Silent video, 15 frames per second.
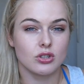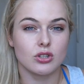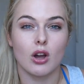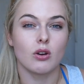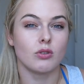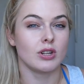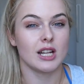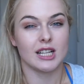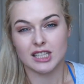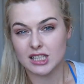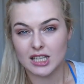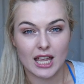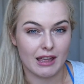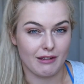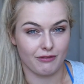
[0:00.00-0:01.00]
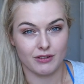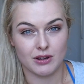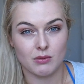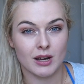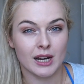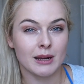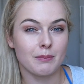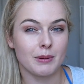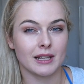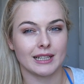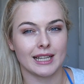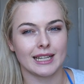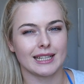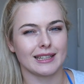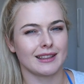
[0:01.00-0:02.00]
donuts everywhere, but
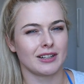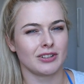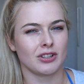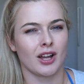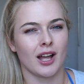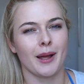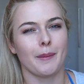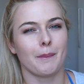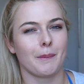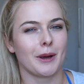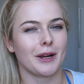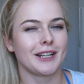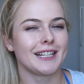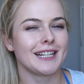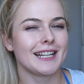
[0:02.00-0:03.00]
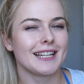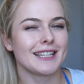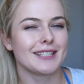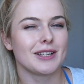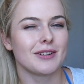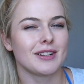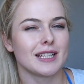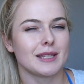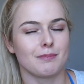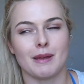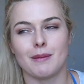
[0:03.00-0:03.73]
like they're not marketed as donuts.